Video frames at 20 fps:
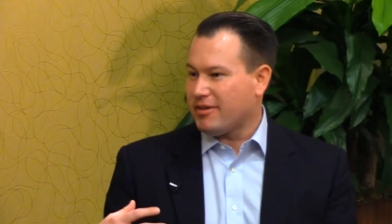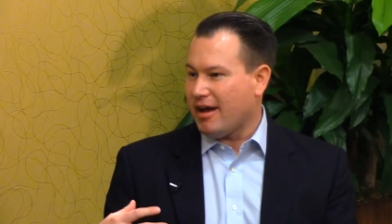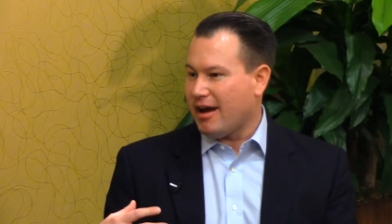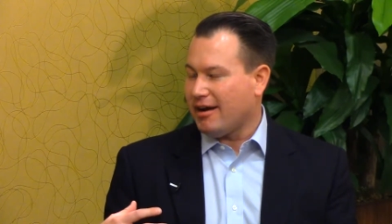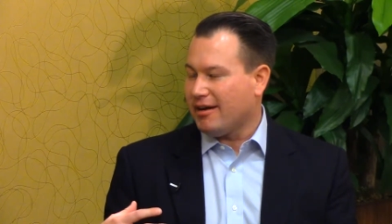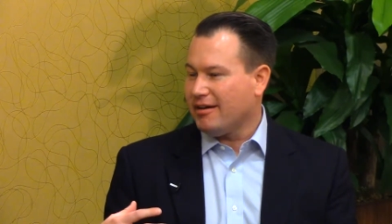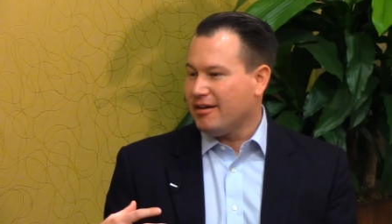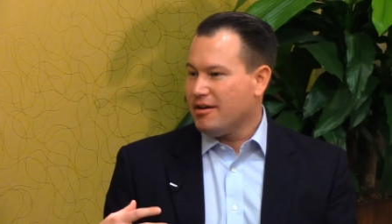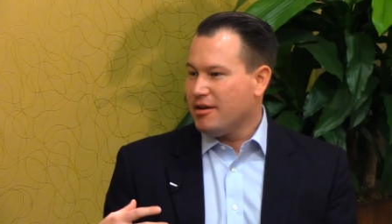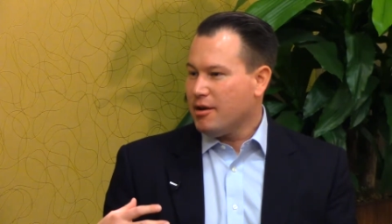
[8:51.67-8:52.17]

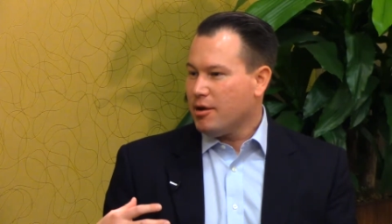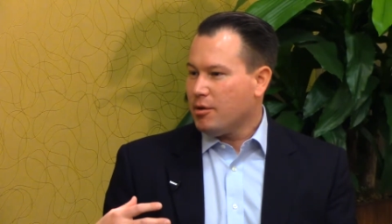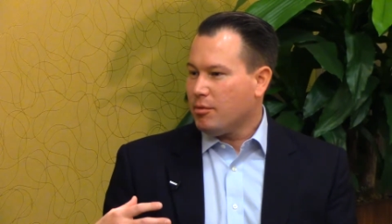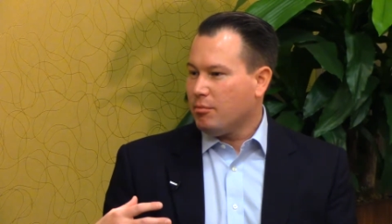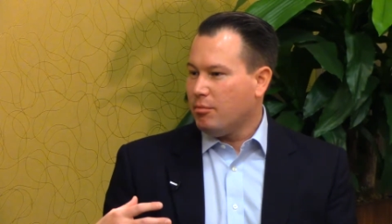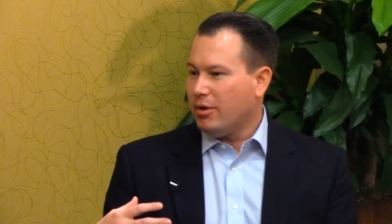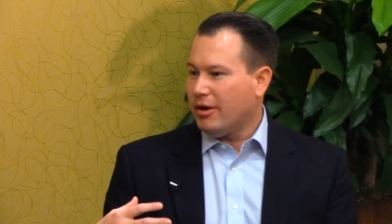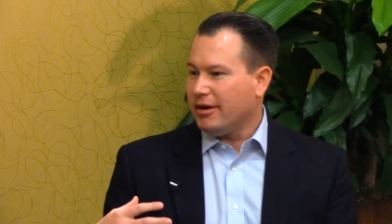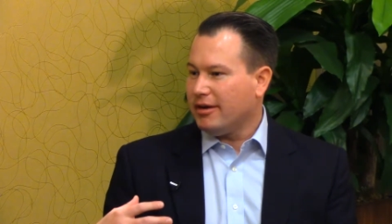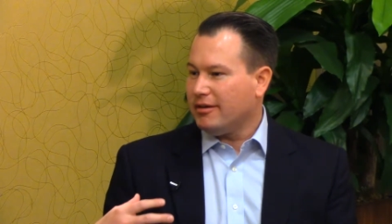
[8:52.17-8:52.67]
Stack,
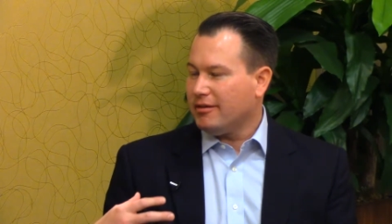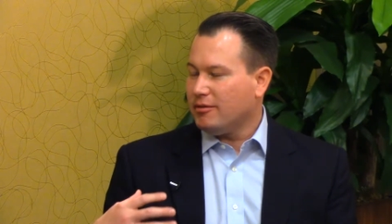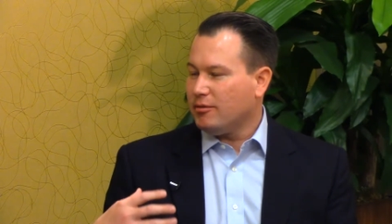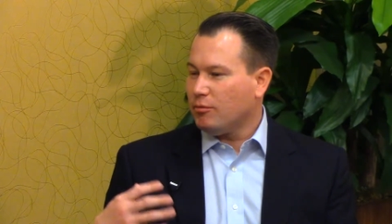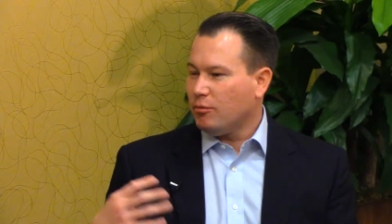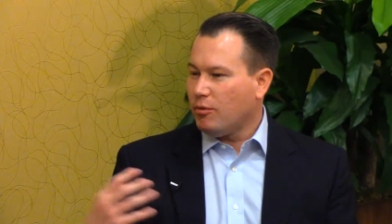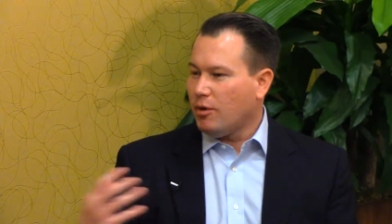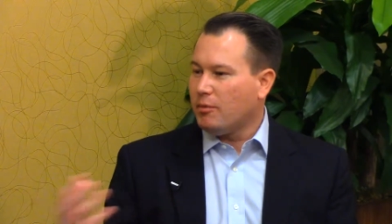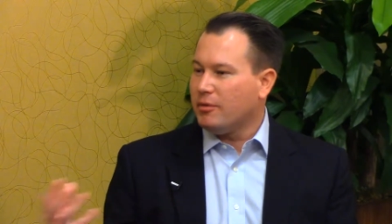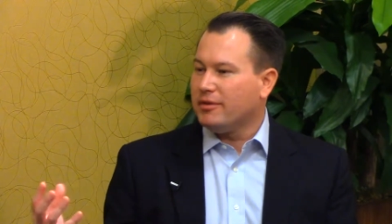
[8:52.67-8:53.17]
but
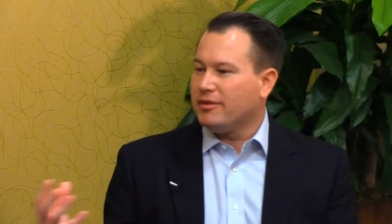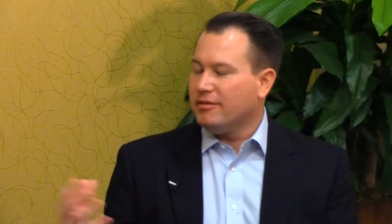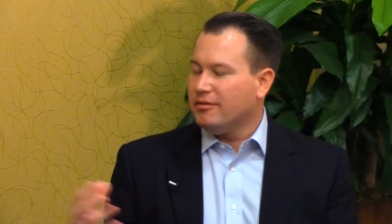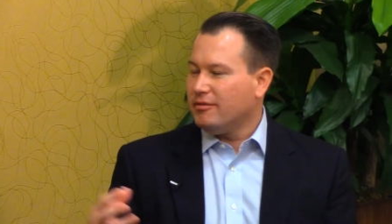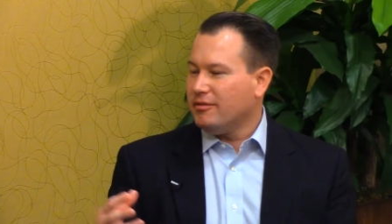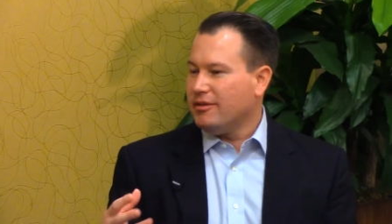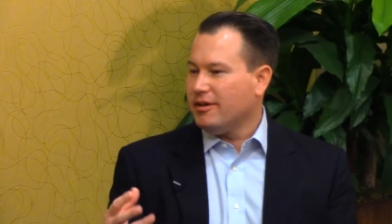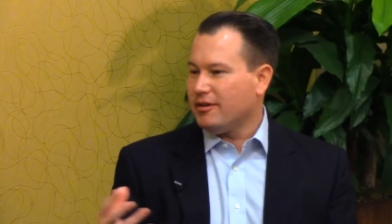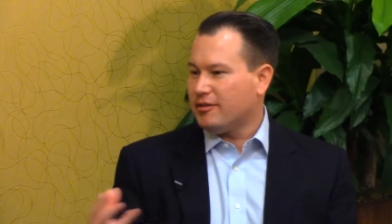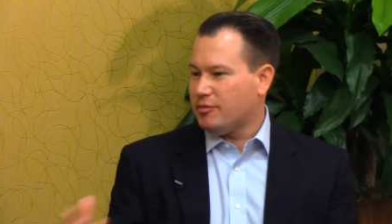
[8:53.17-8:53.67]
what
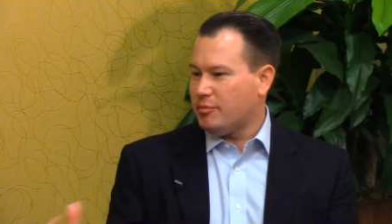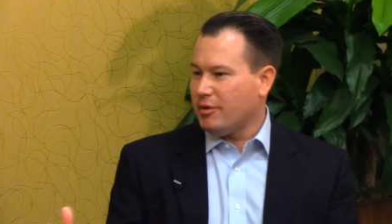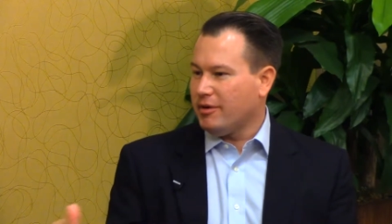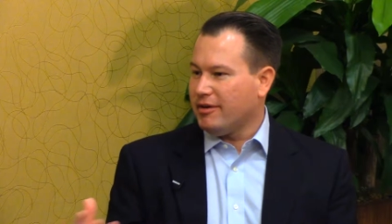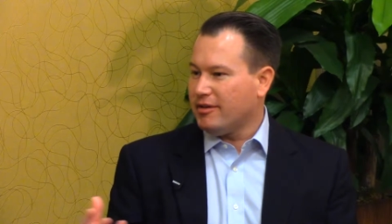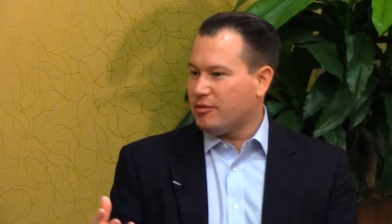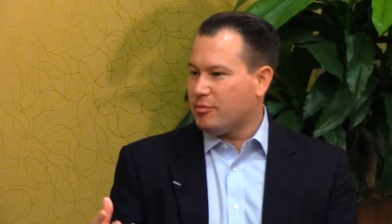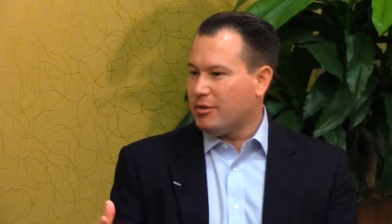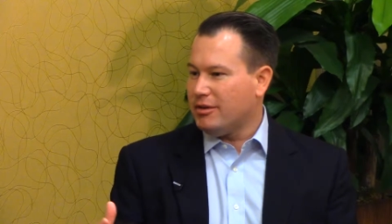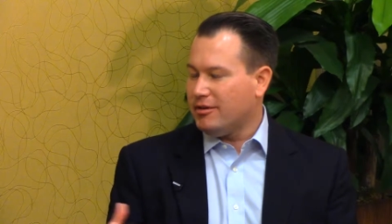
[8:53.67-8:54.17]
would the
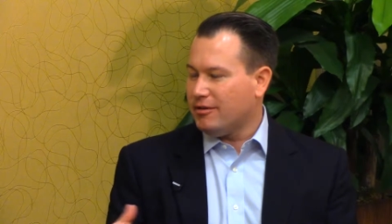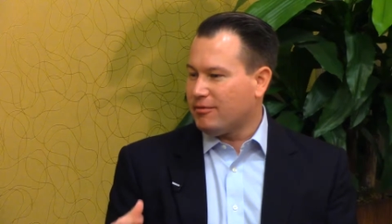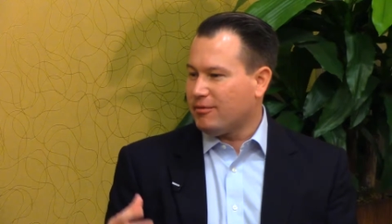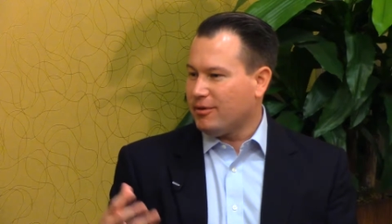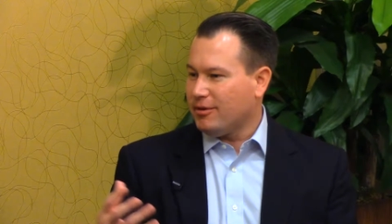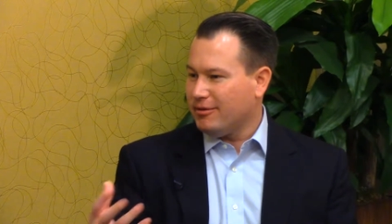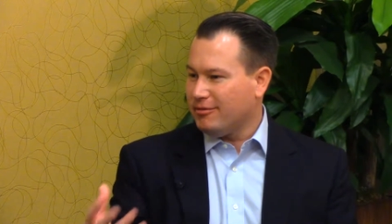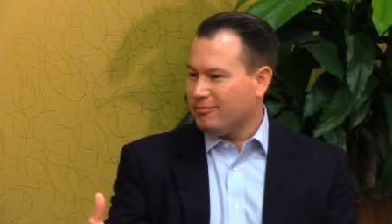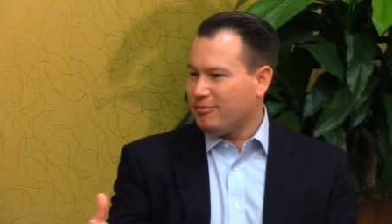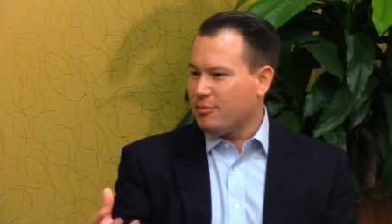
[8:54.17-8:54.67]
experience be
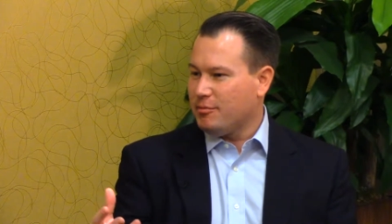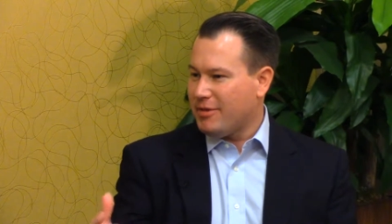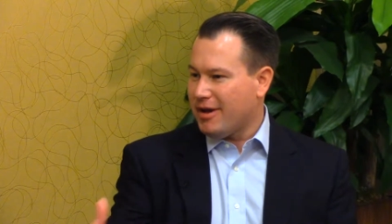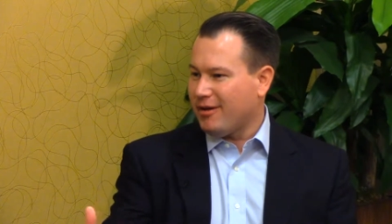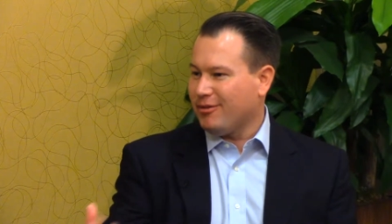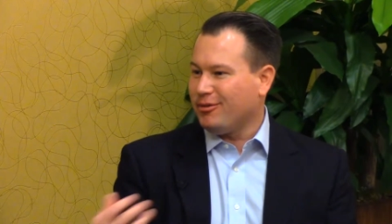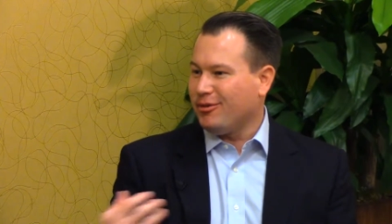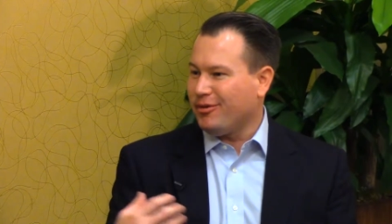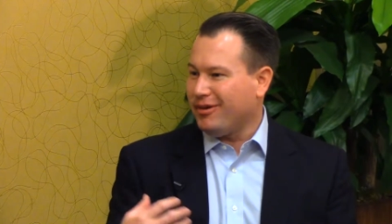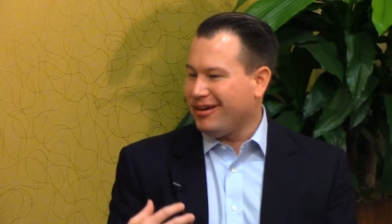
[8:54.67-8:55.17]
different from
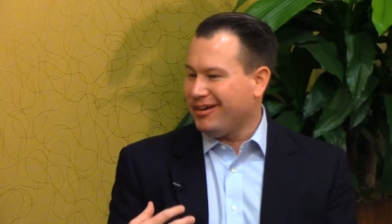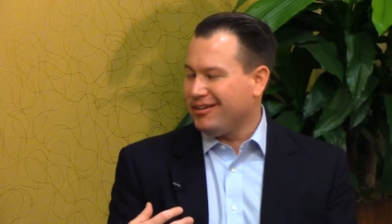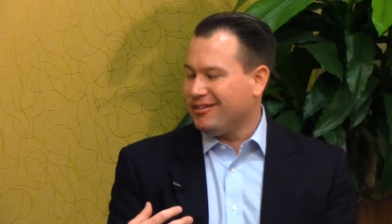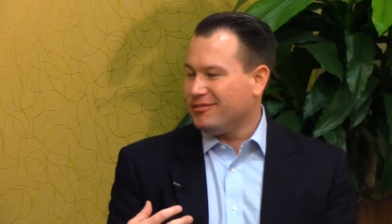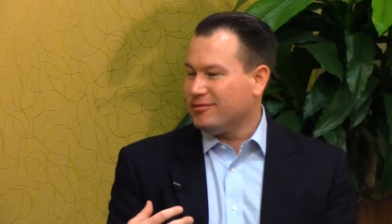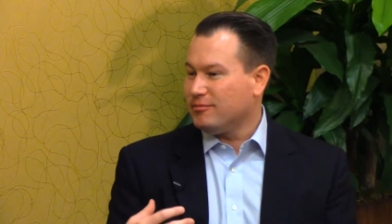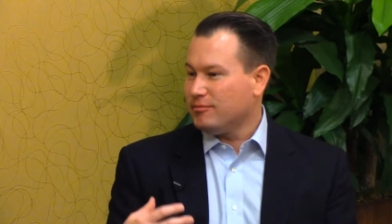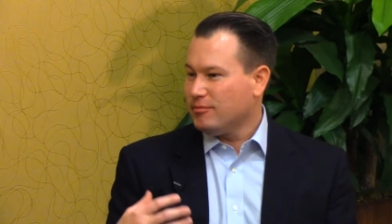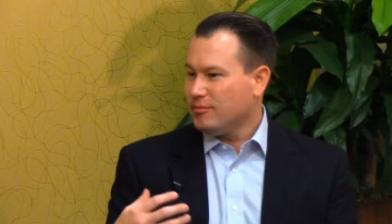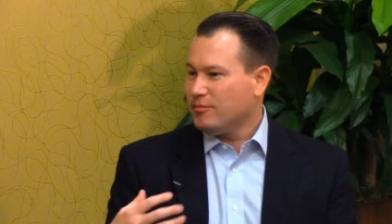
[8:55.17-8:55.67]

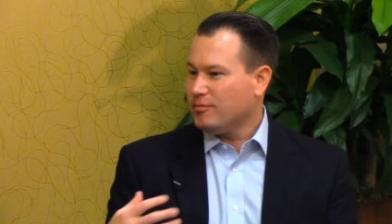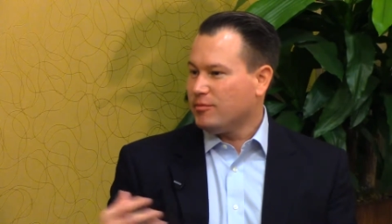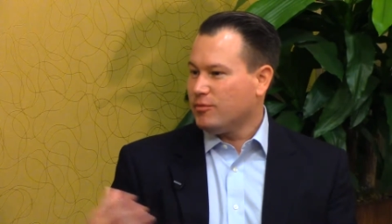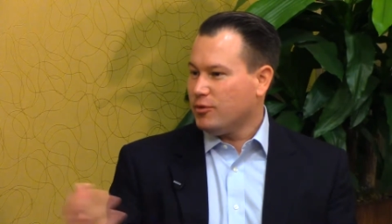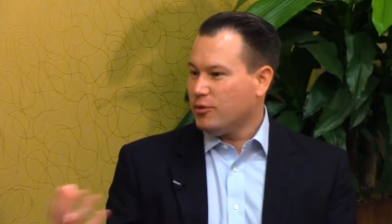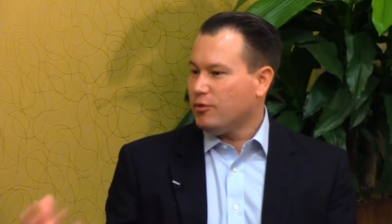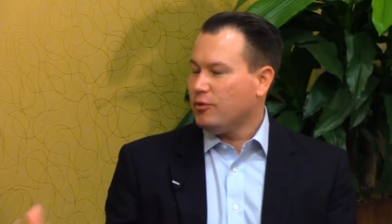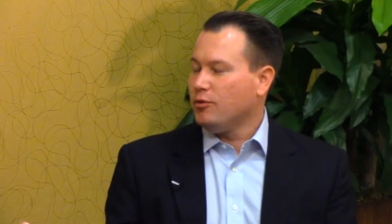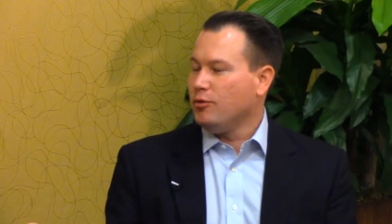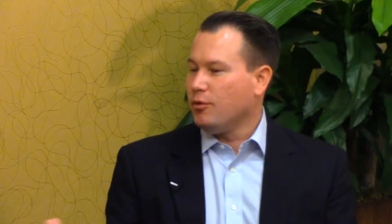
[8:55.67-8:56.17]
downloading
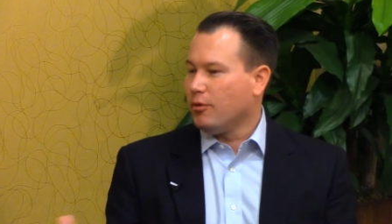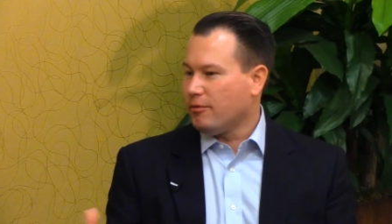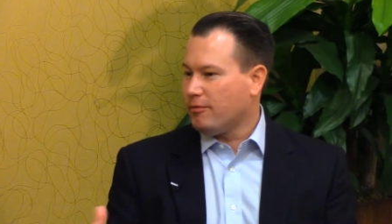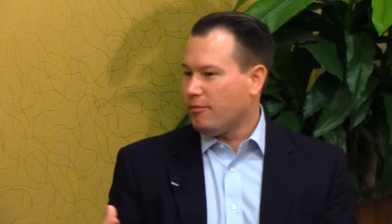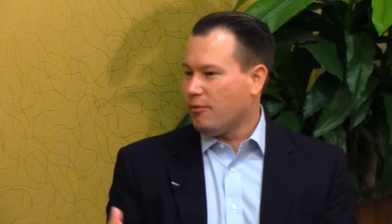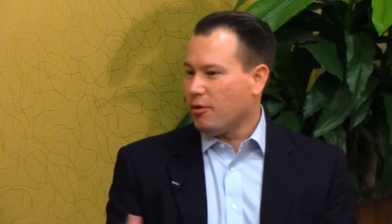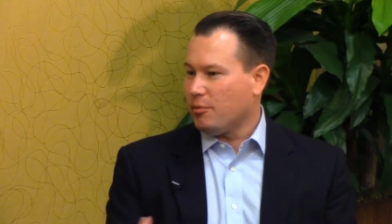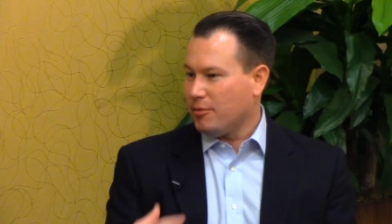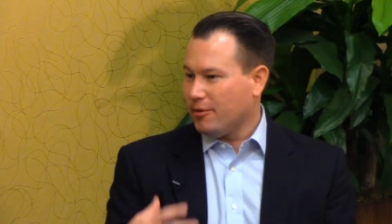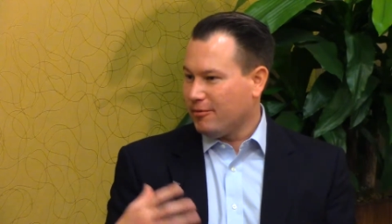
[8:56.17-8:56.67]
your
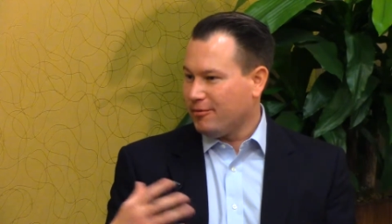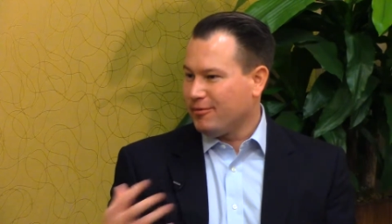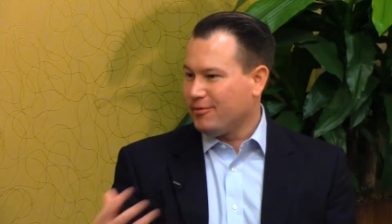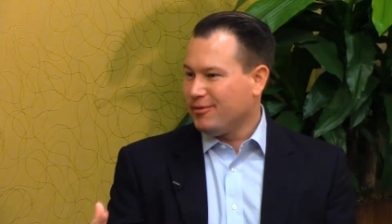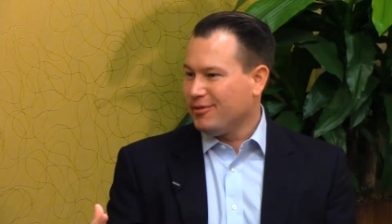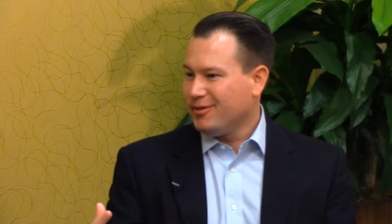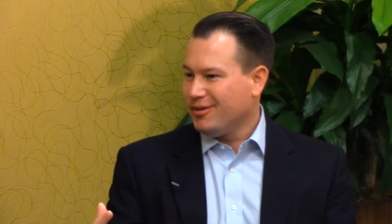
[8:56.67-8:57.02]
form of